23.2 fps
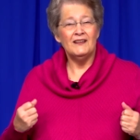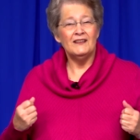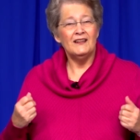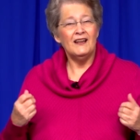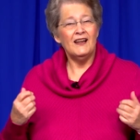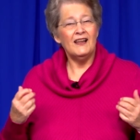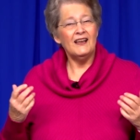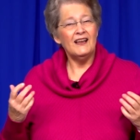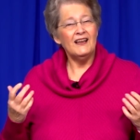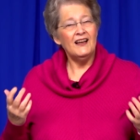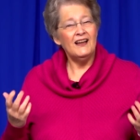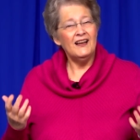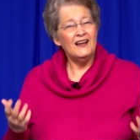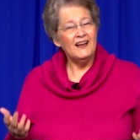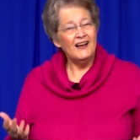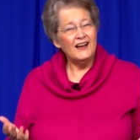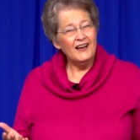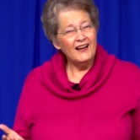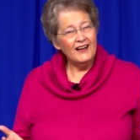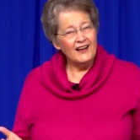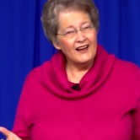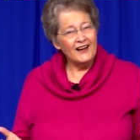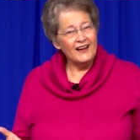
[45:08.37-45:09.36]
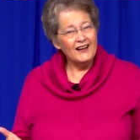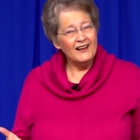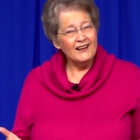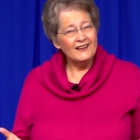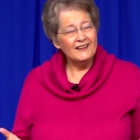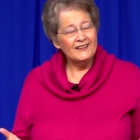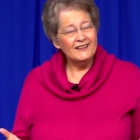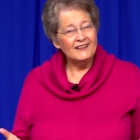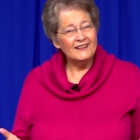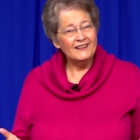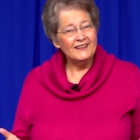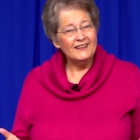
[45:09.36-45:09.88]
Like, ah,
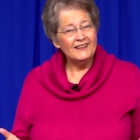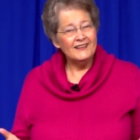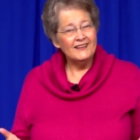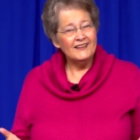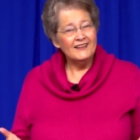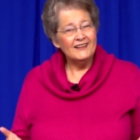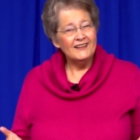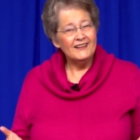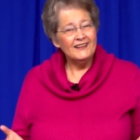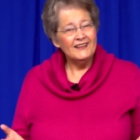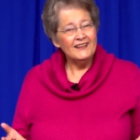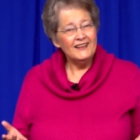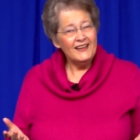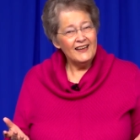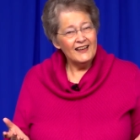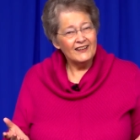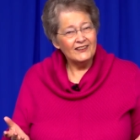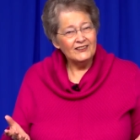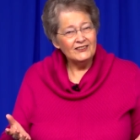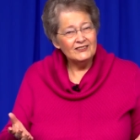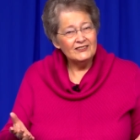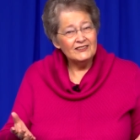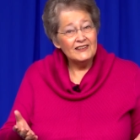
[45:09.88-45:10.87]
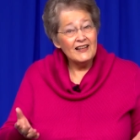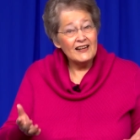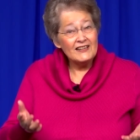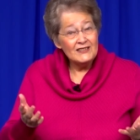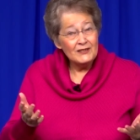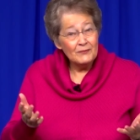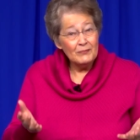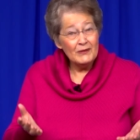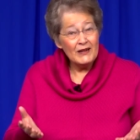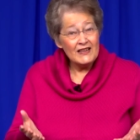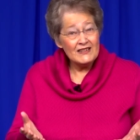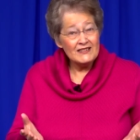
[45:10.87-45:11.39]
yes, that's a
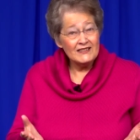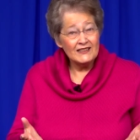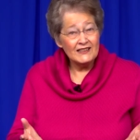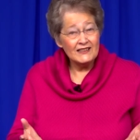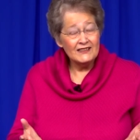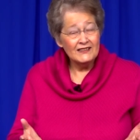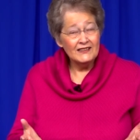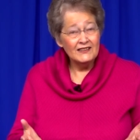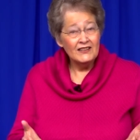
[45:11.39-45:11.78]
blessing.